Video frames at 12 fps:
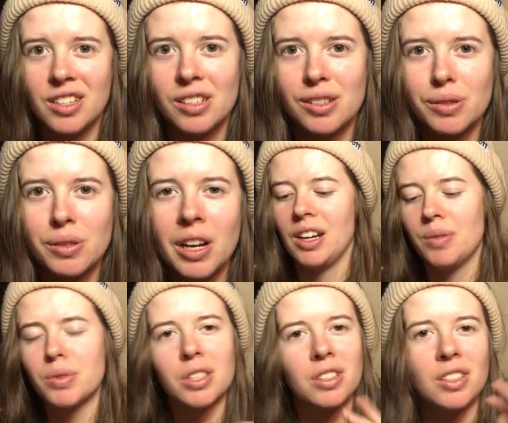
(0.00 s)
to, I'm
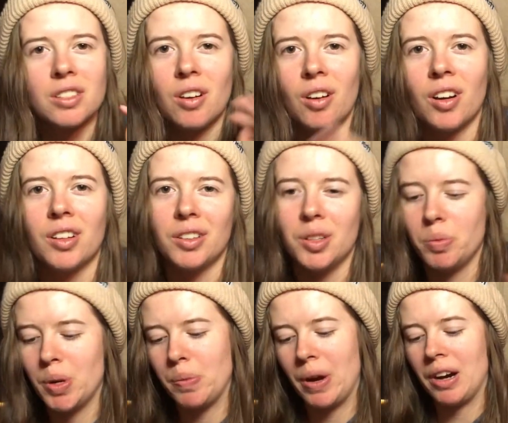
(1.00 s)
just gonna talk a little
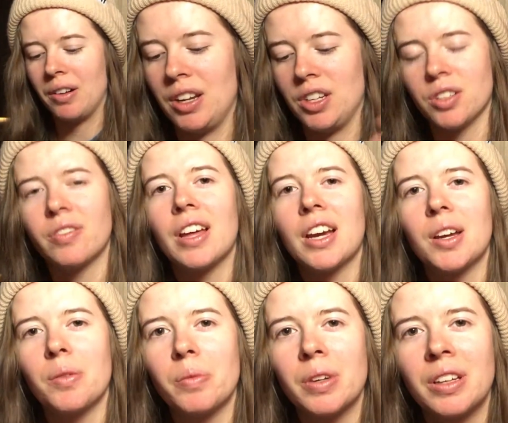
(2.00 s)
bit about each of
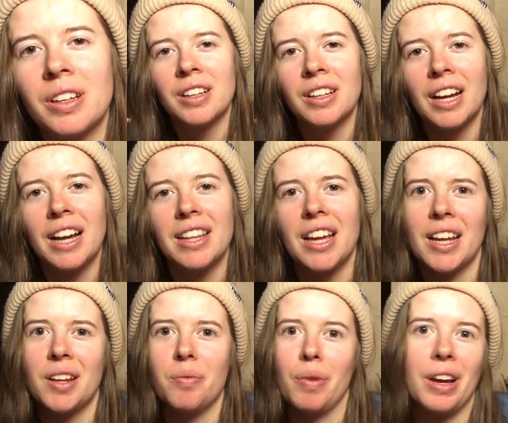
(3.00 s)
them and
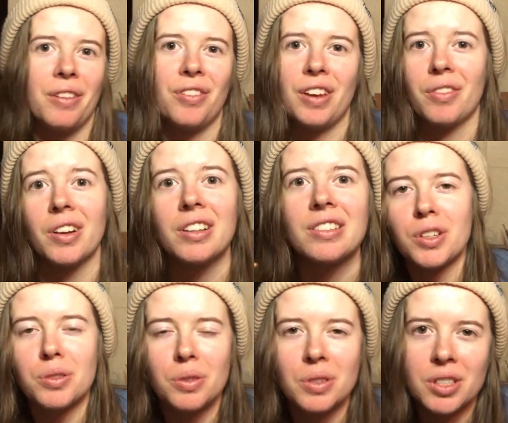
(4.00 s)
then my favorite.
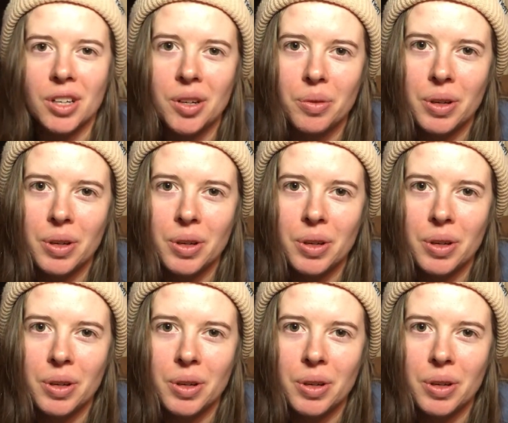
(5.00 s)
First, we're gonna start